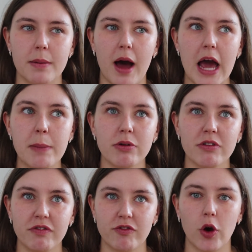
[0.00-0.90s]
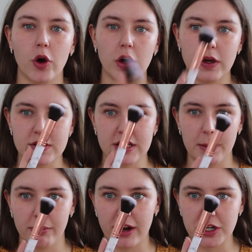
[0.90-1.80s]
I prefer using a
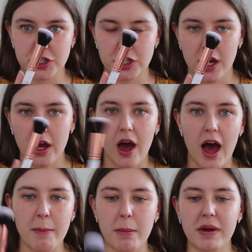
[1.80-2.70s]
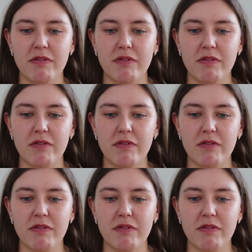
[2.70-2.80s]
brush. I'm a big